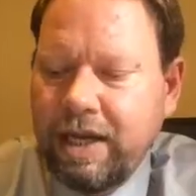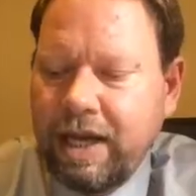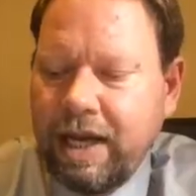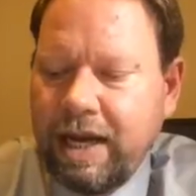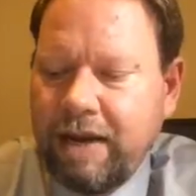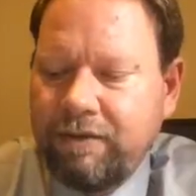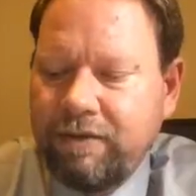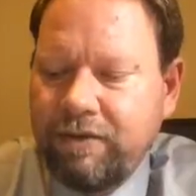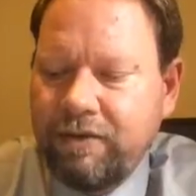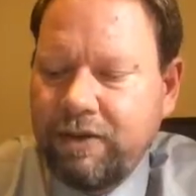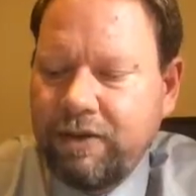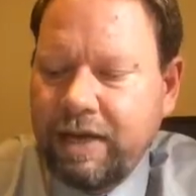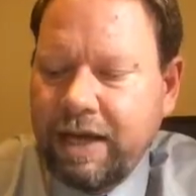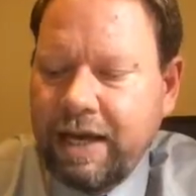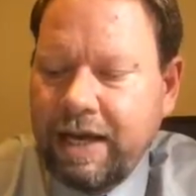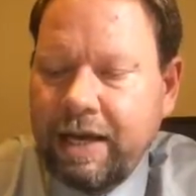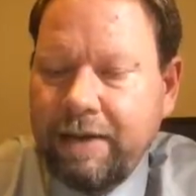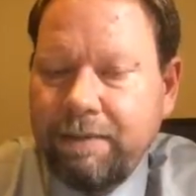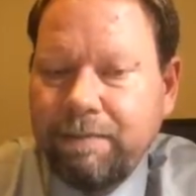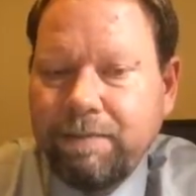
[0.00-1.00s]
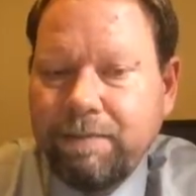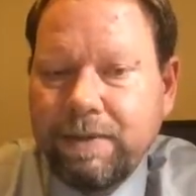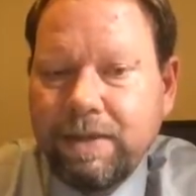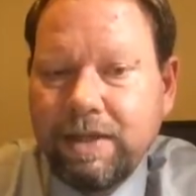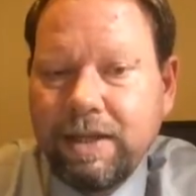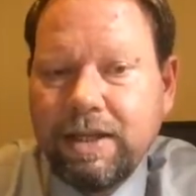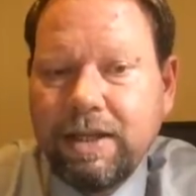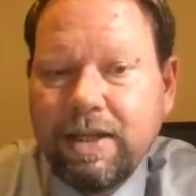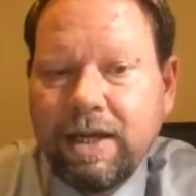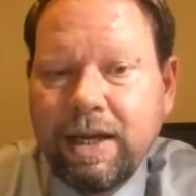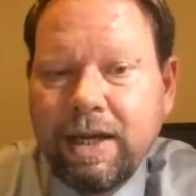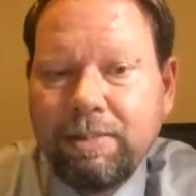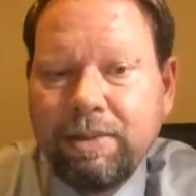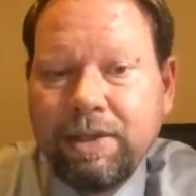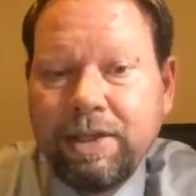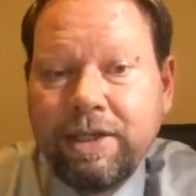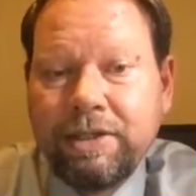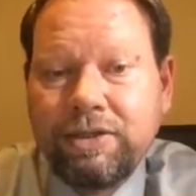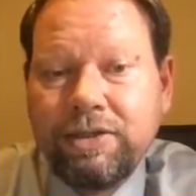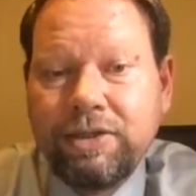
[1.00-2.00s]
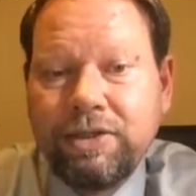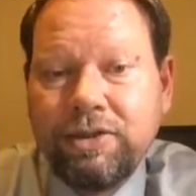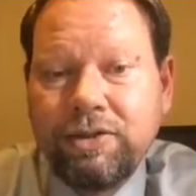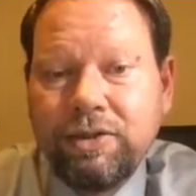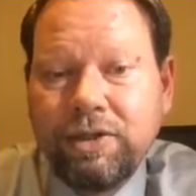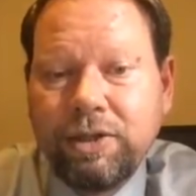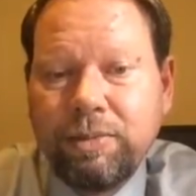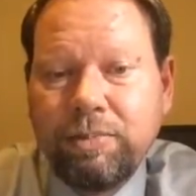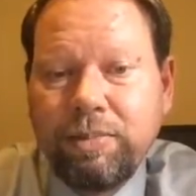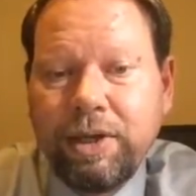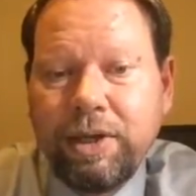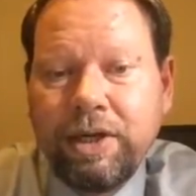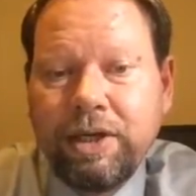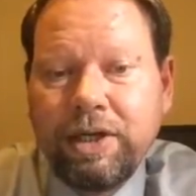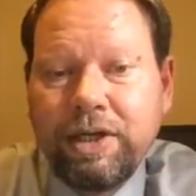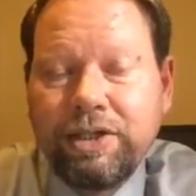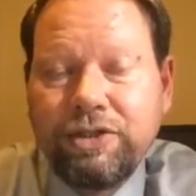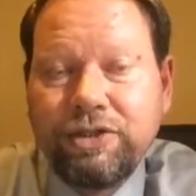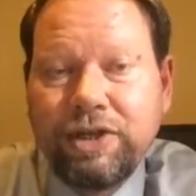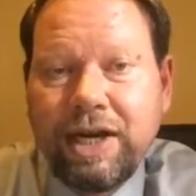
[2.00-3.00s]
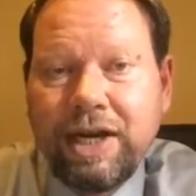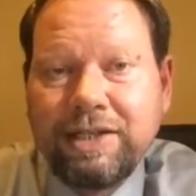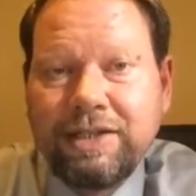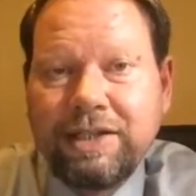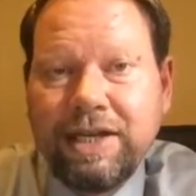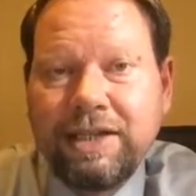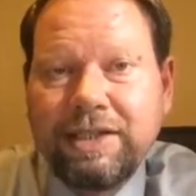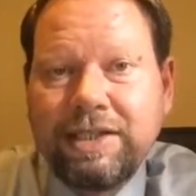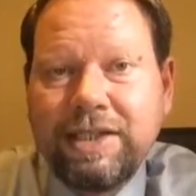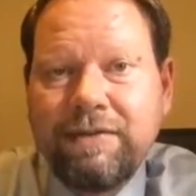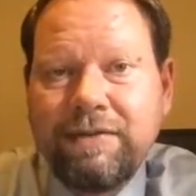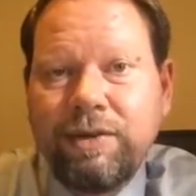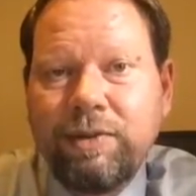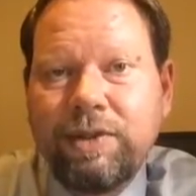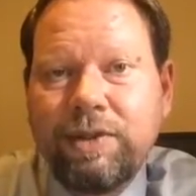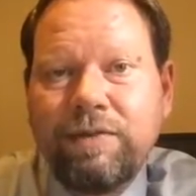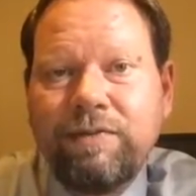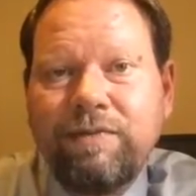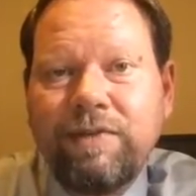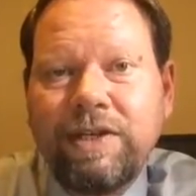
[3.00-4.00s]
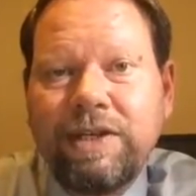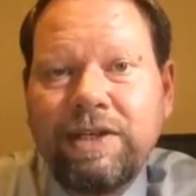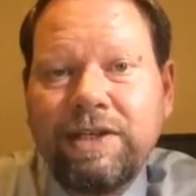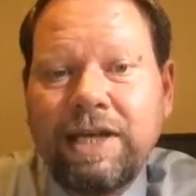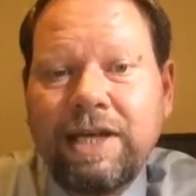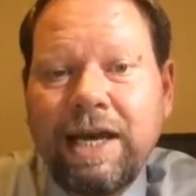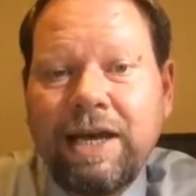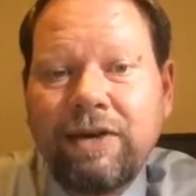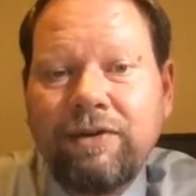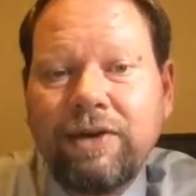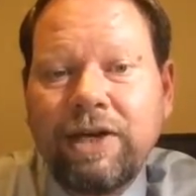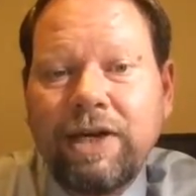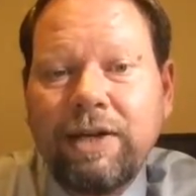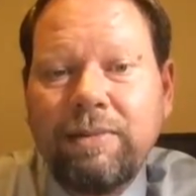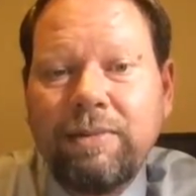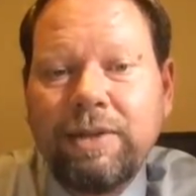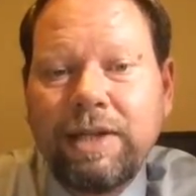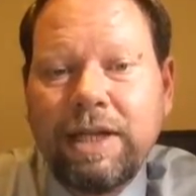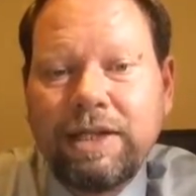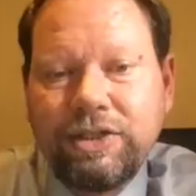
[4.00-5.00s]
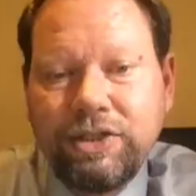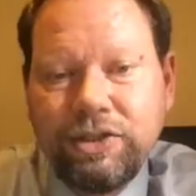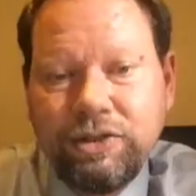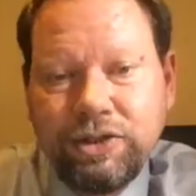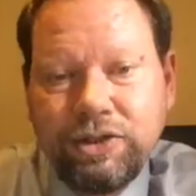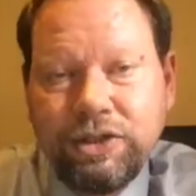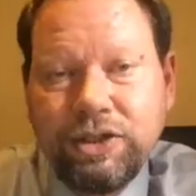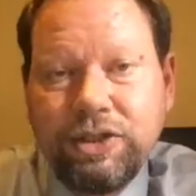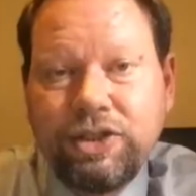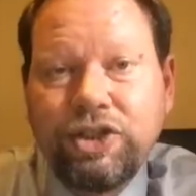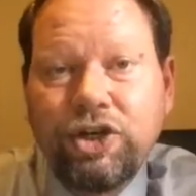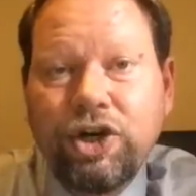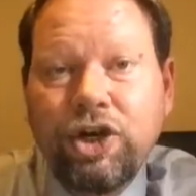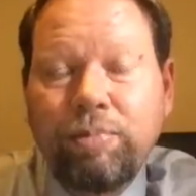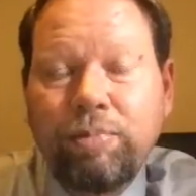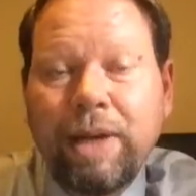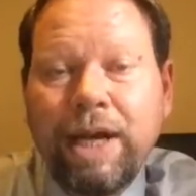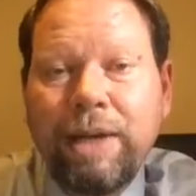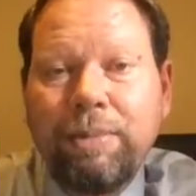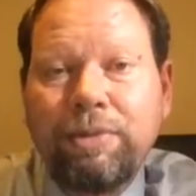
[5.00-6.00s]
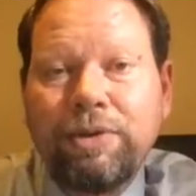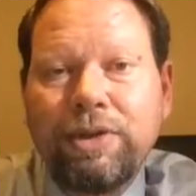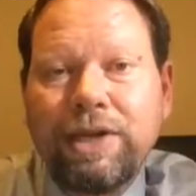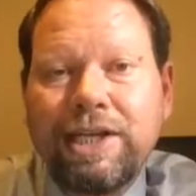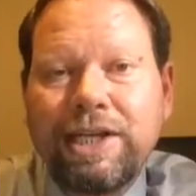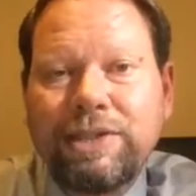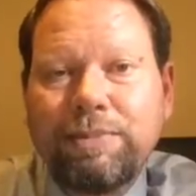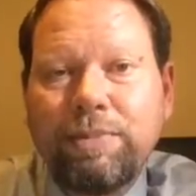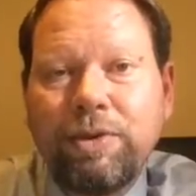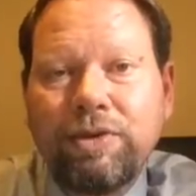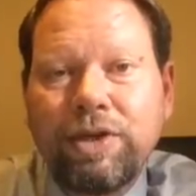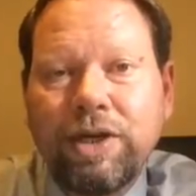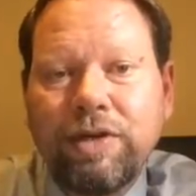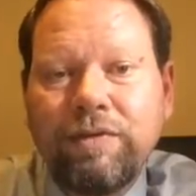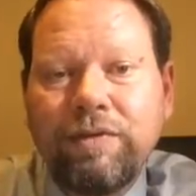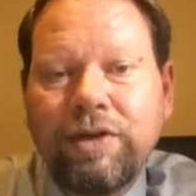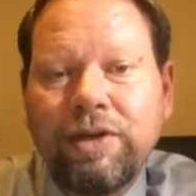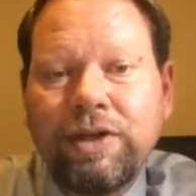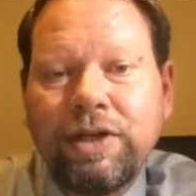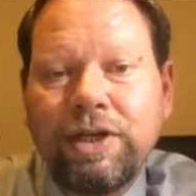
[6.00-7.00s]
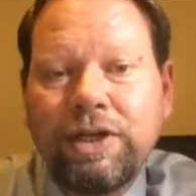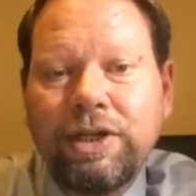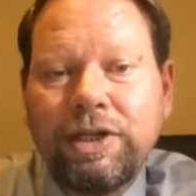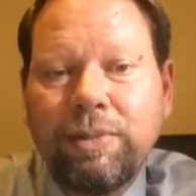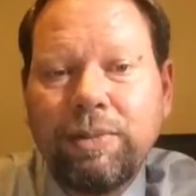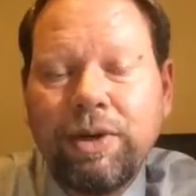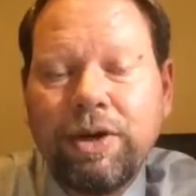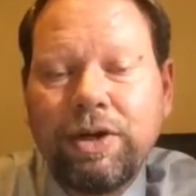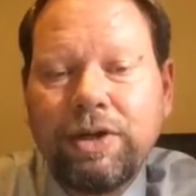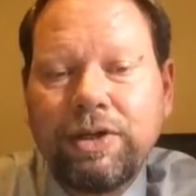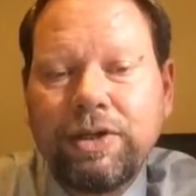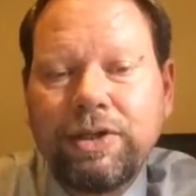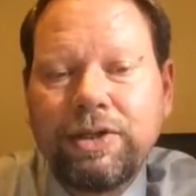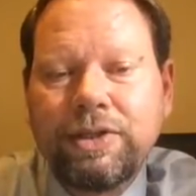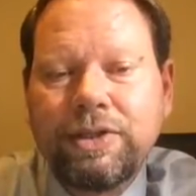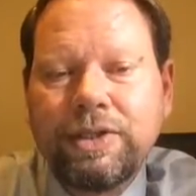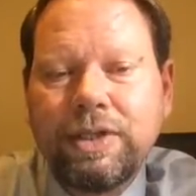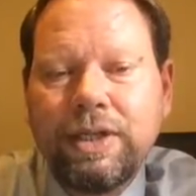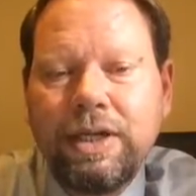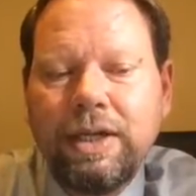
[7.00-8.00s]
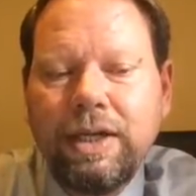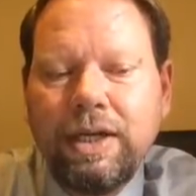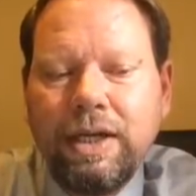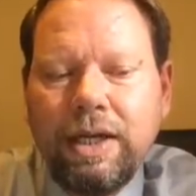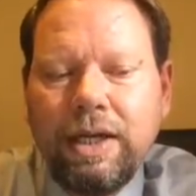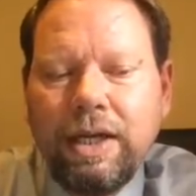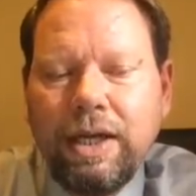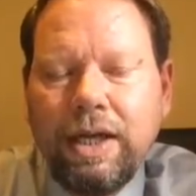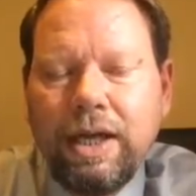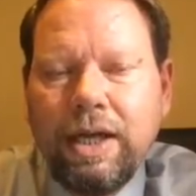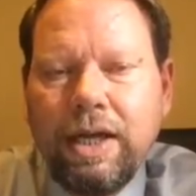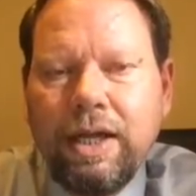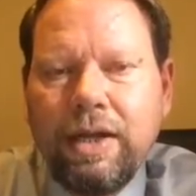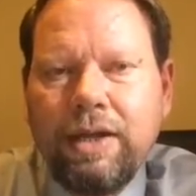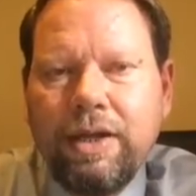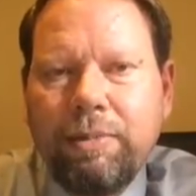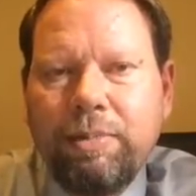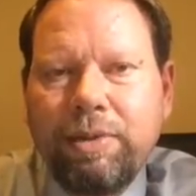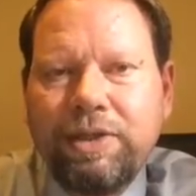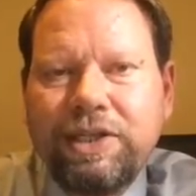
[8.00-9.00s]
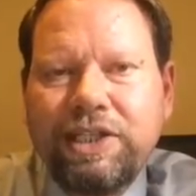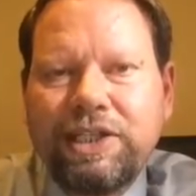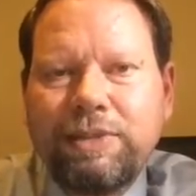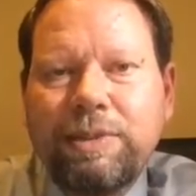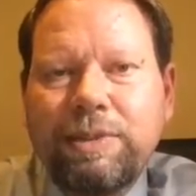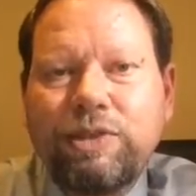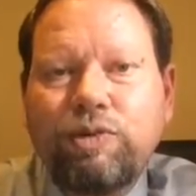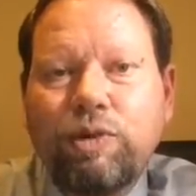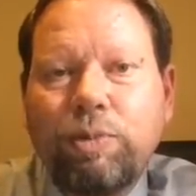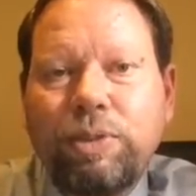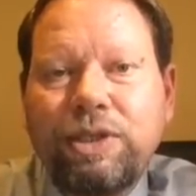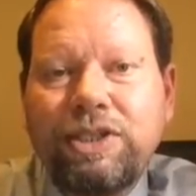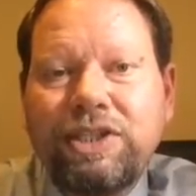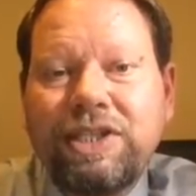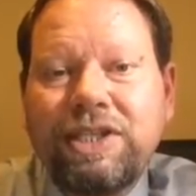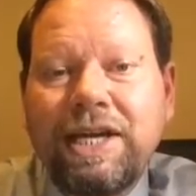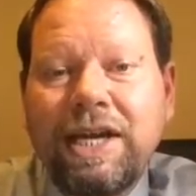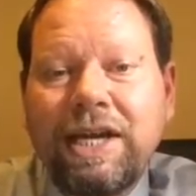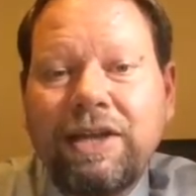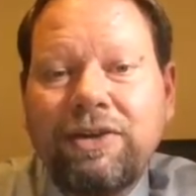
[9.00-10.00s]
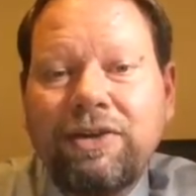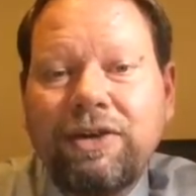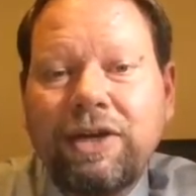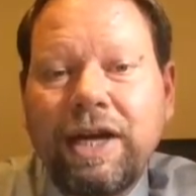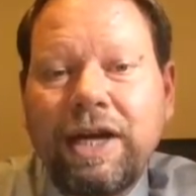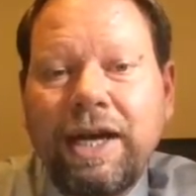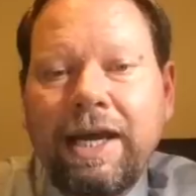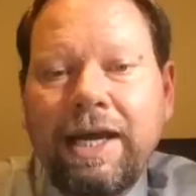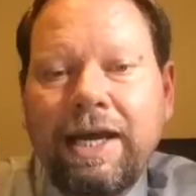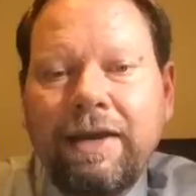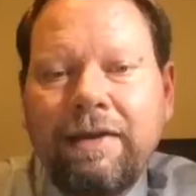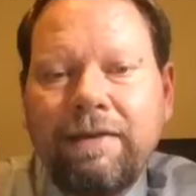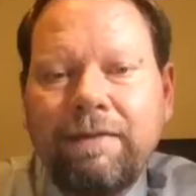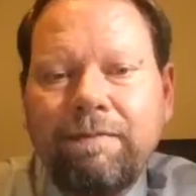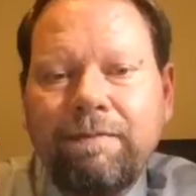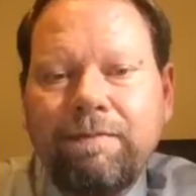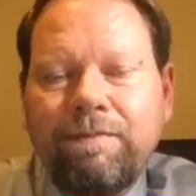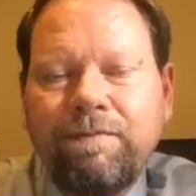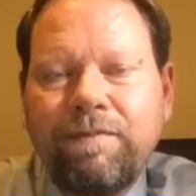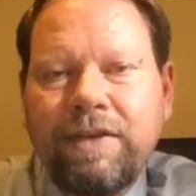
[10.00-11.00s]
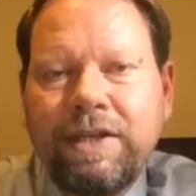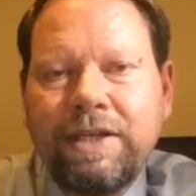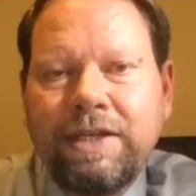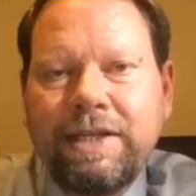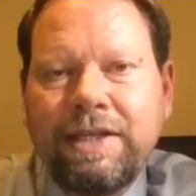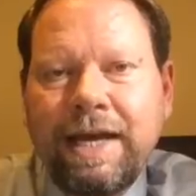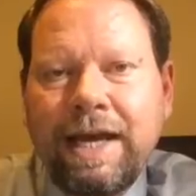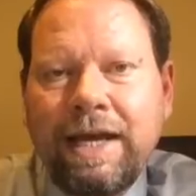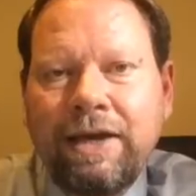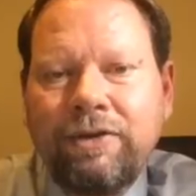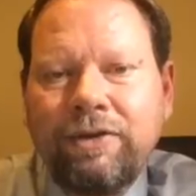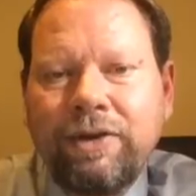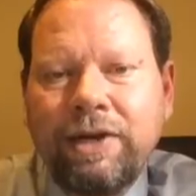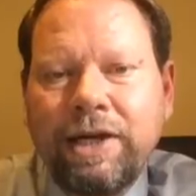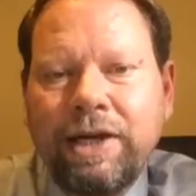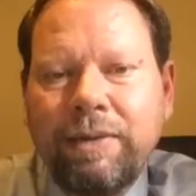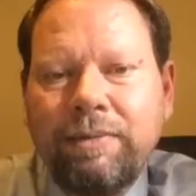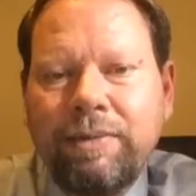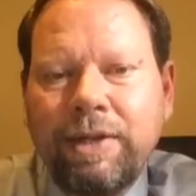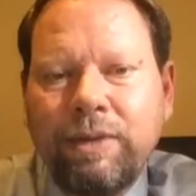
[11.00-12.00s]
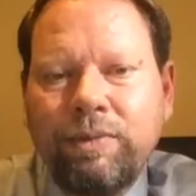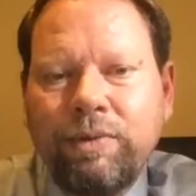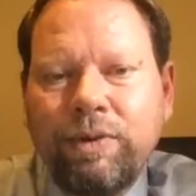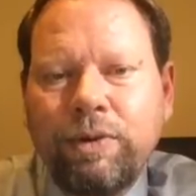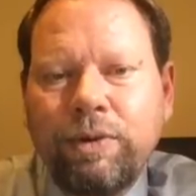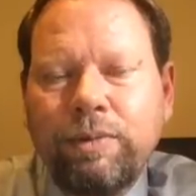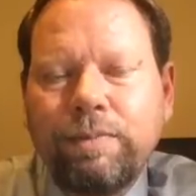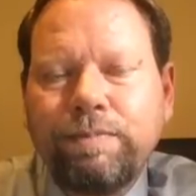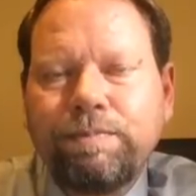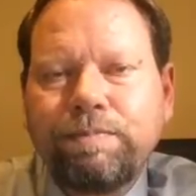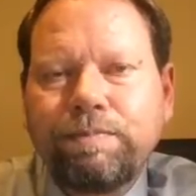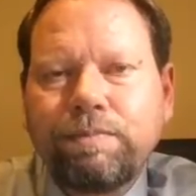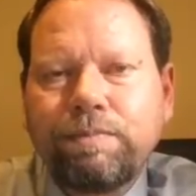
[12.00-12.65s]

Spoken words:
After that, I plan to do a compare and contrast activity with the Venn diagram, and that's using the chart paper that I spoke of earlier and the markers. The participants will put together a Venn diagram that will